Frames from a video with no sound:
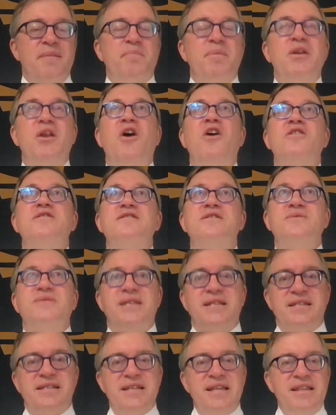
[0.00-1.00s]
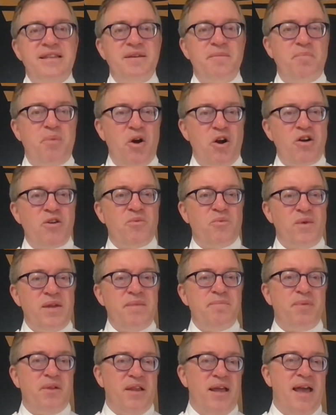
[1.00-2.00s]
but also to see the part we
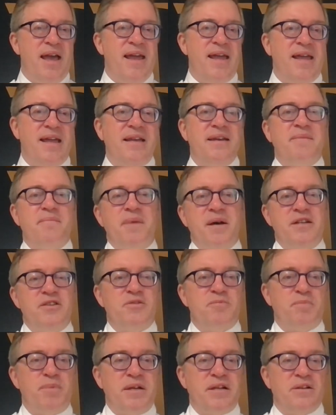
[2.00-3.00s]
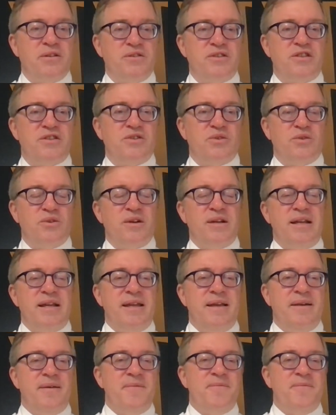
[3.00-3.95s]
play in a much bigger story.